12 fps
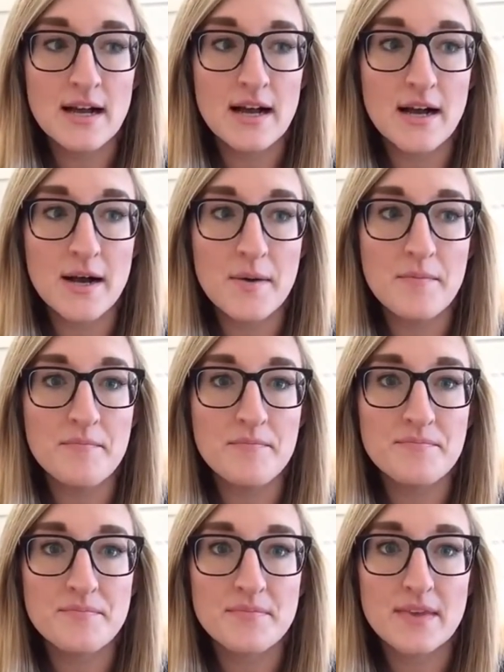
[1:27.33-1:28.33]

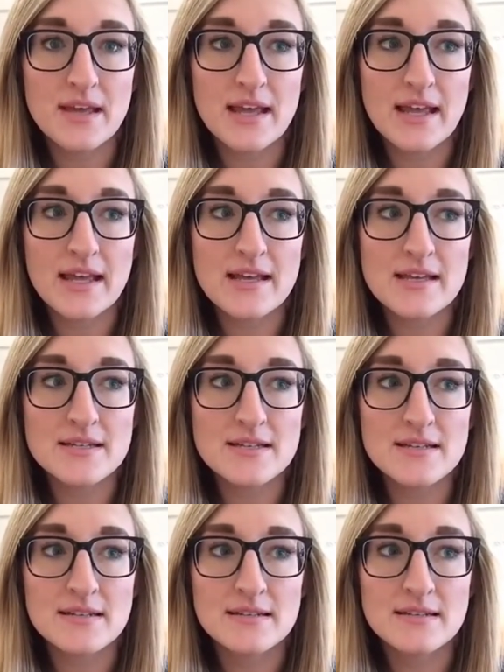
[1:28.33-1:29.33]
Um, and
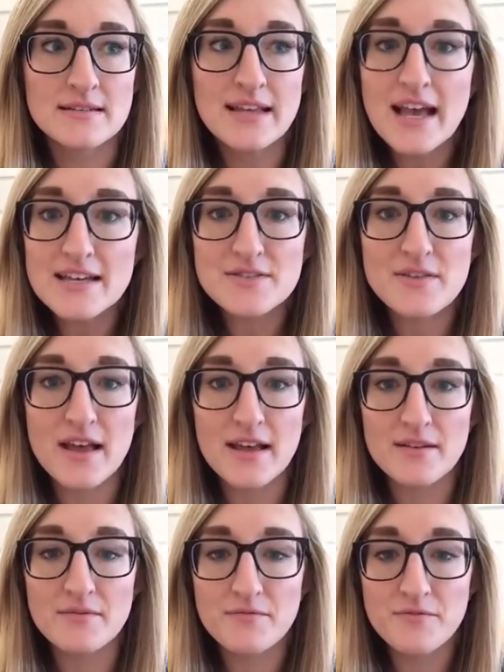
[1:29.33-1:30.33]
yeah, so
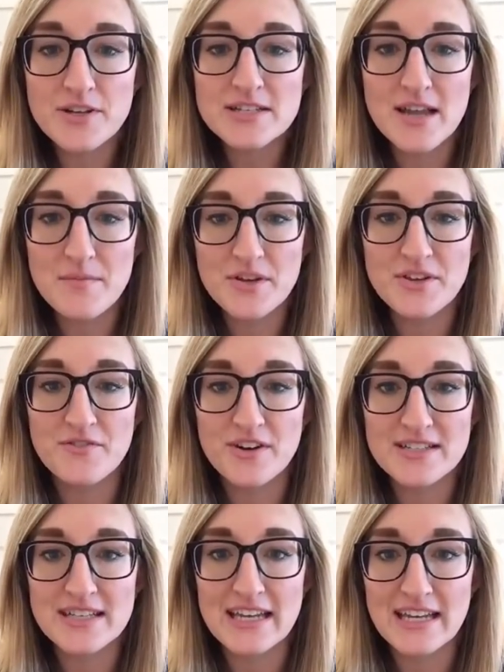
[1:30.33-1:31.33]
that first time when you
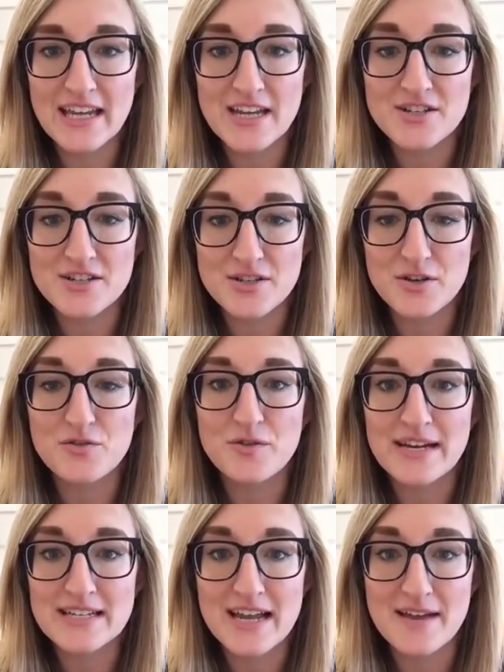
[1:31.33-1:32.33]
first get engaged is a
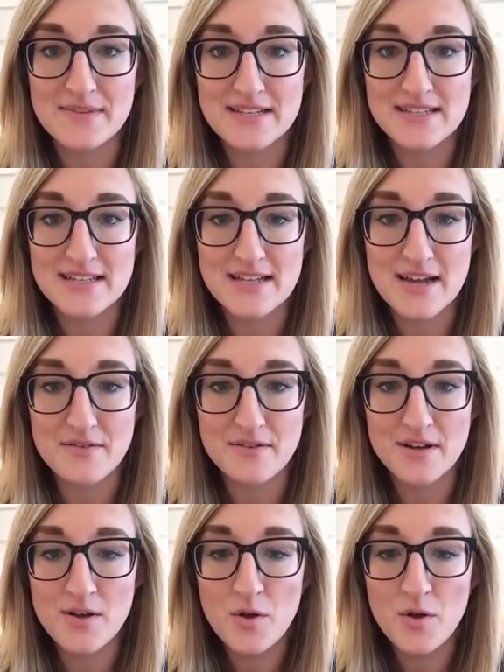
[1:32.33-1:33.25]
great time to sit down